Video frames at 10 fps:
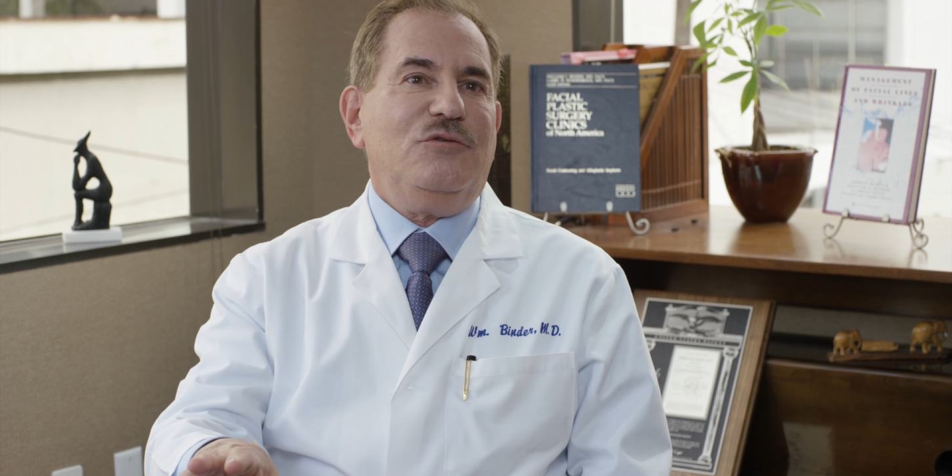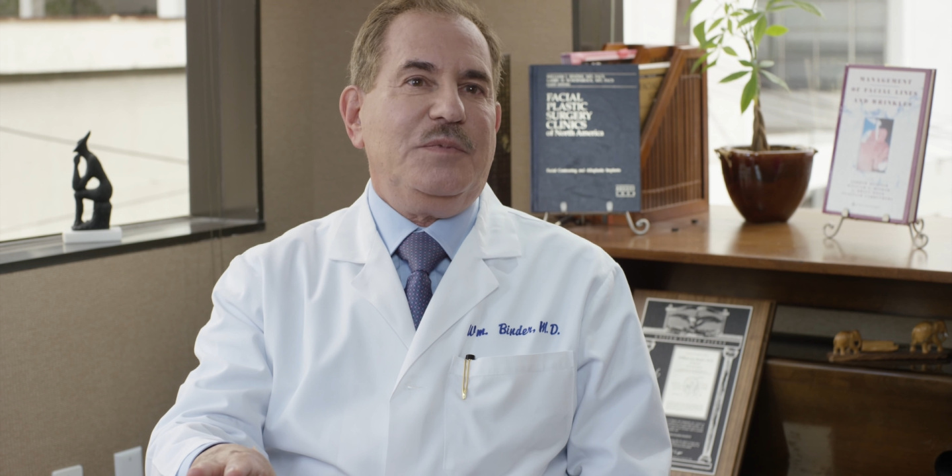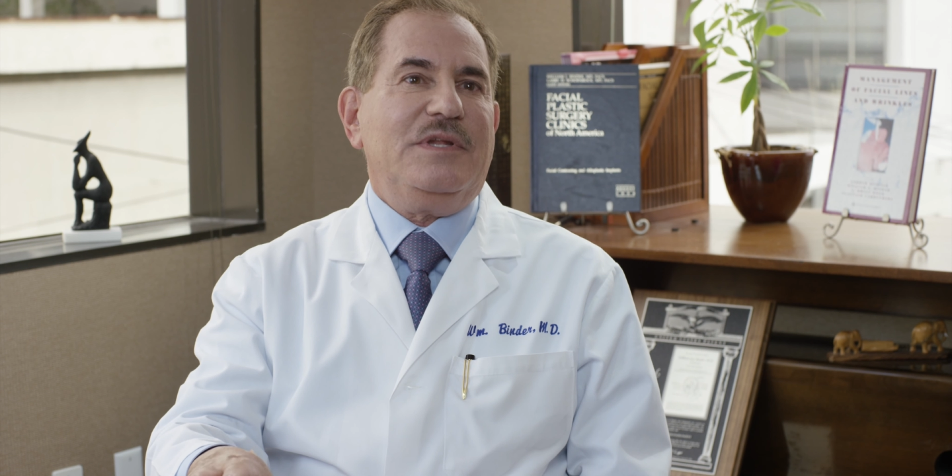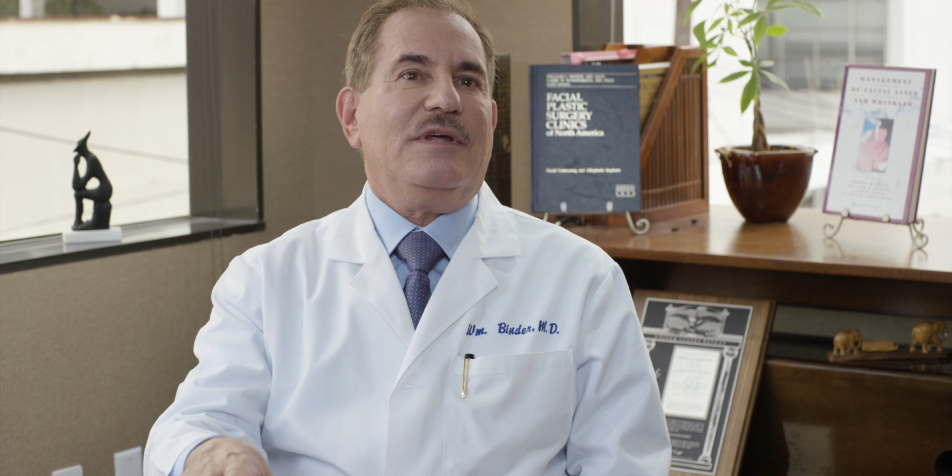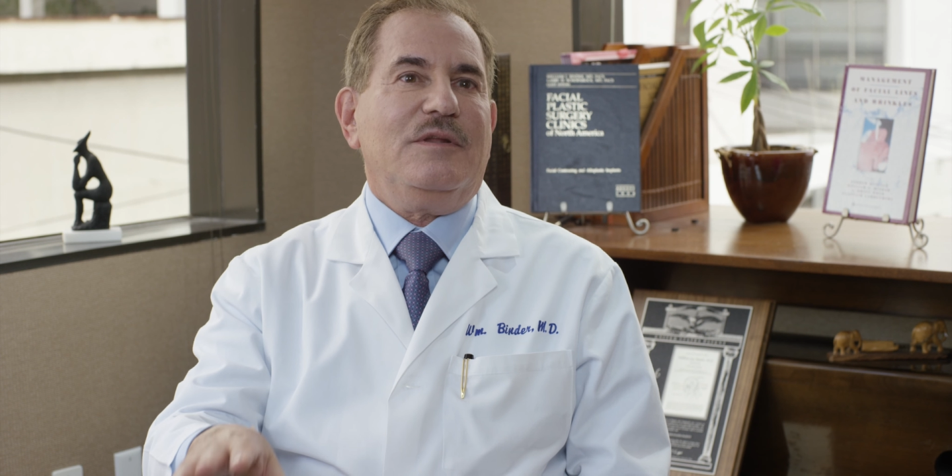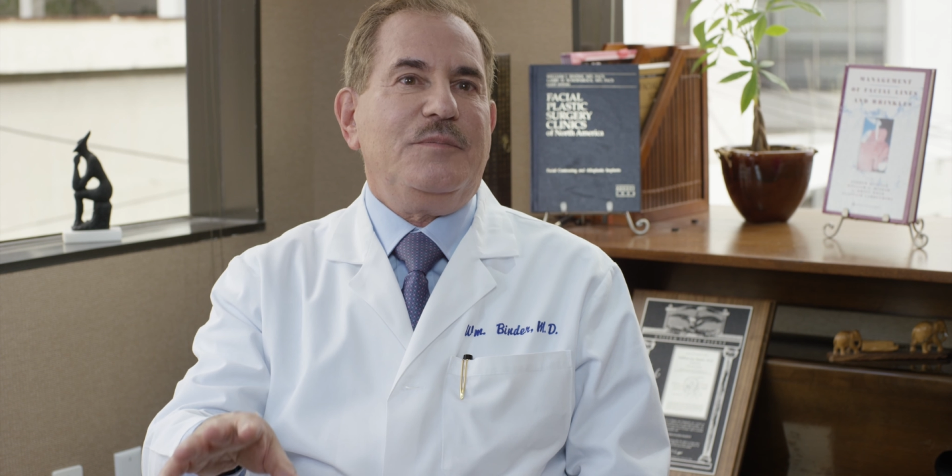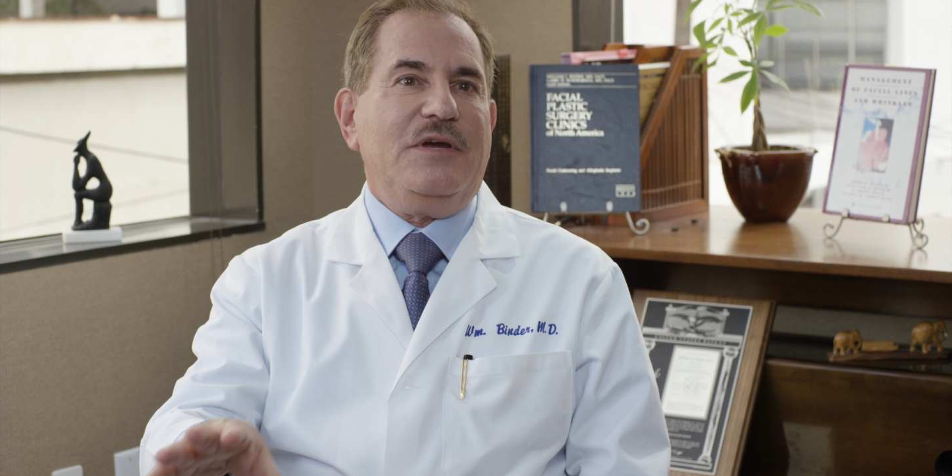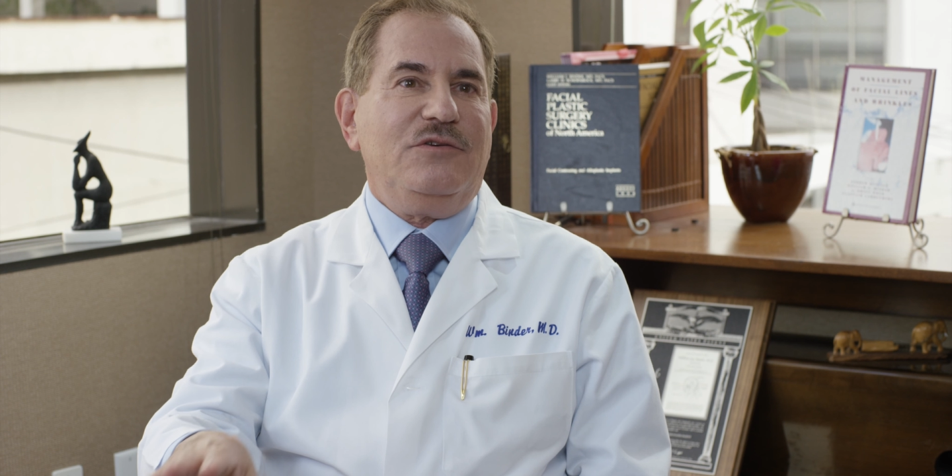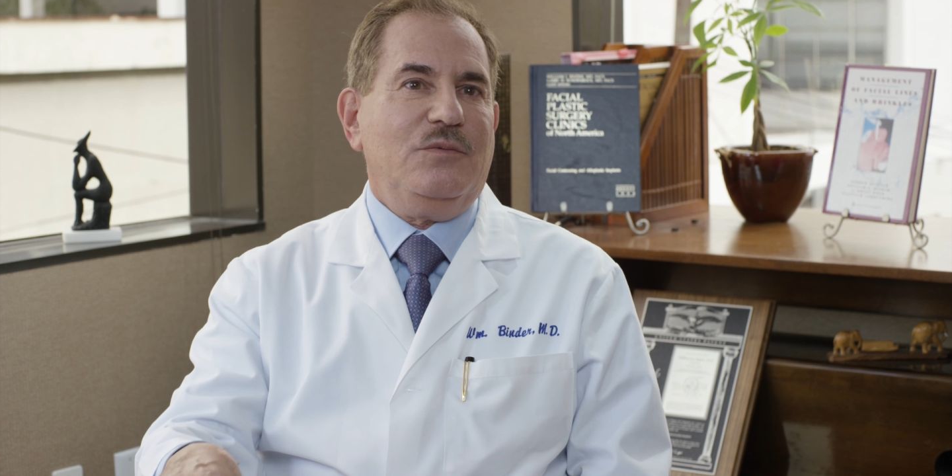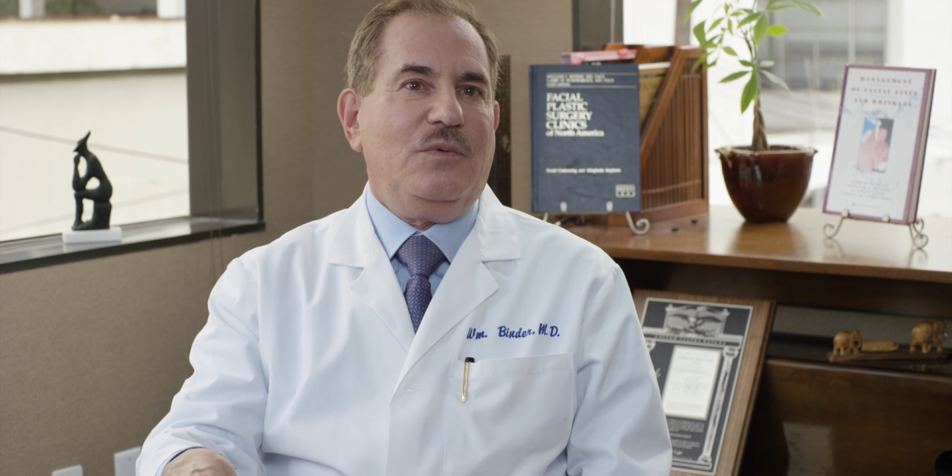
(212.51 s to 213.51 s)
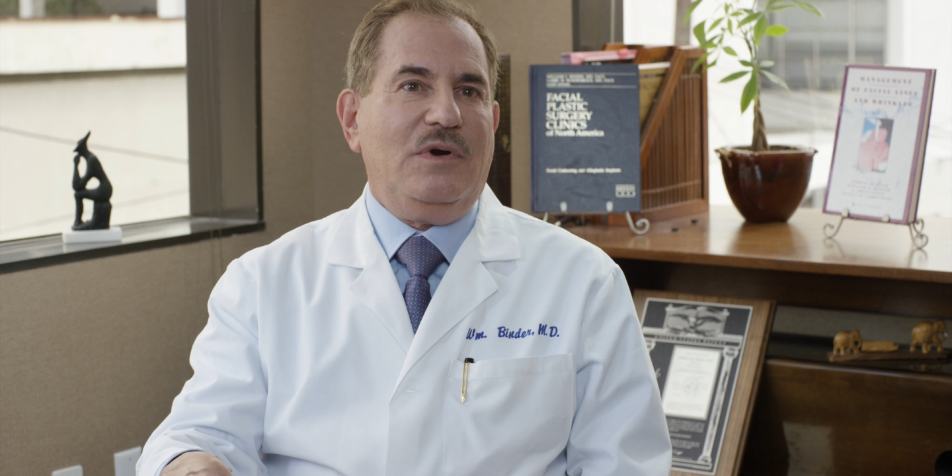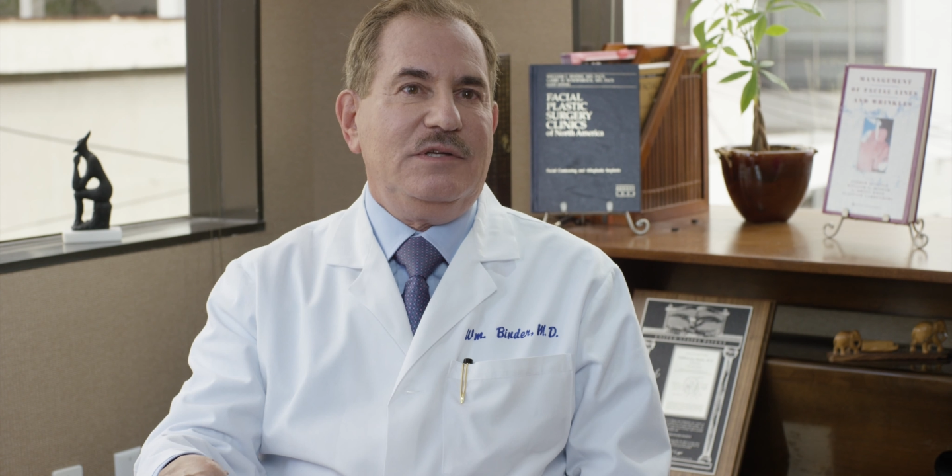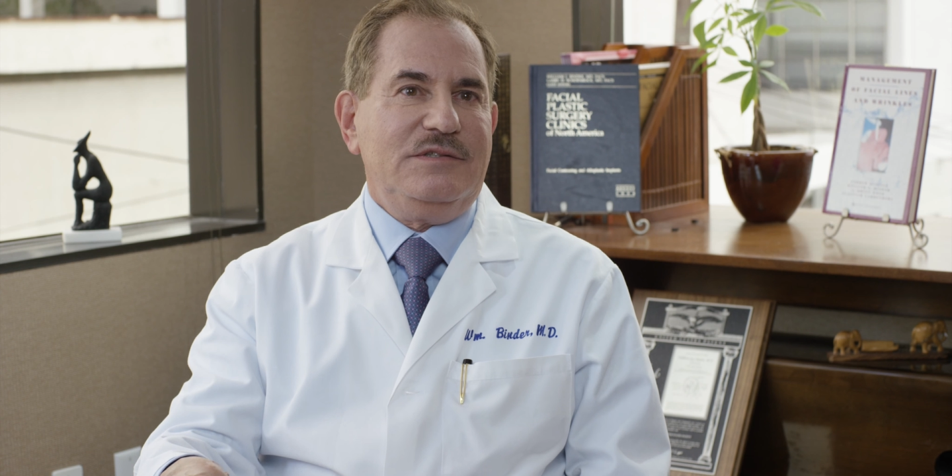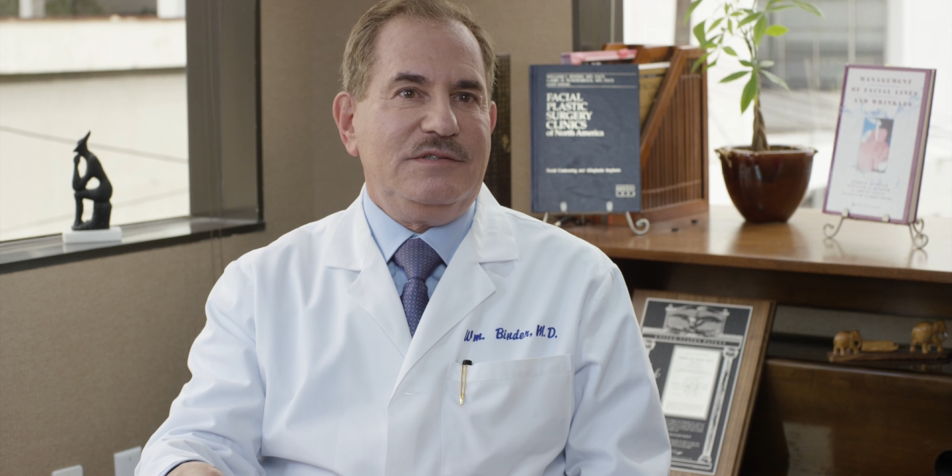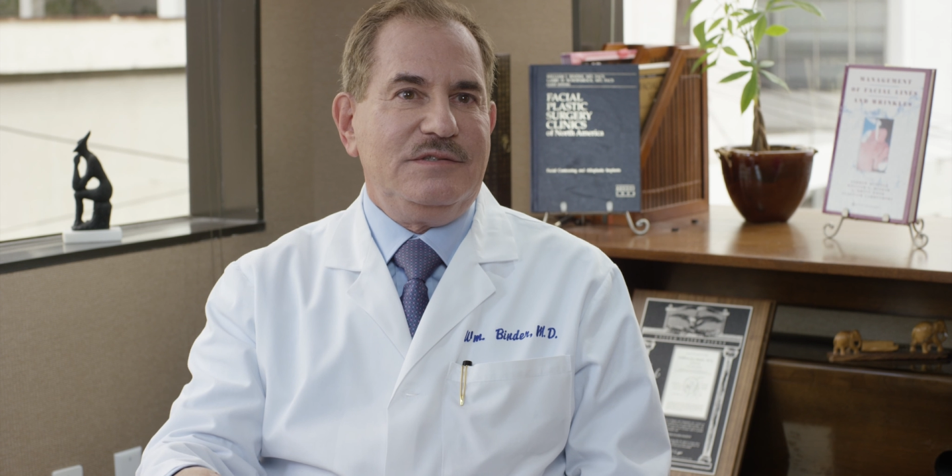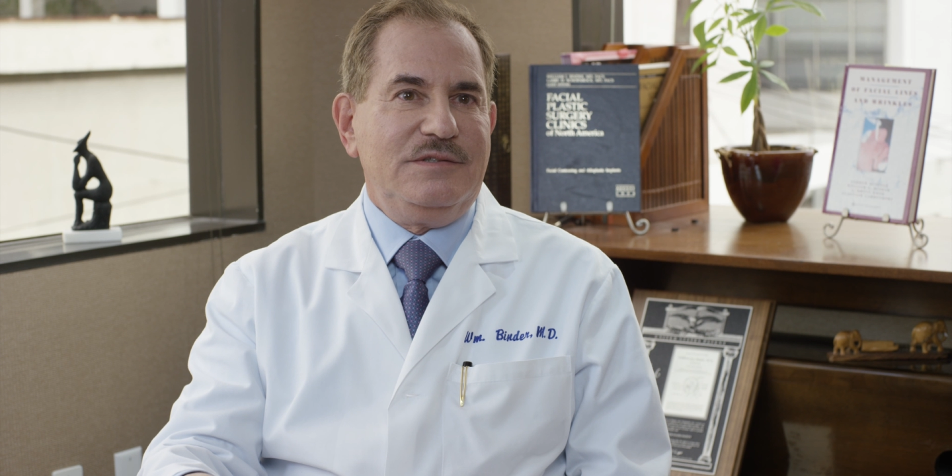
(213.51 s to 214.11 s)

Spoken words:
particular patient wants.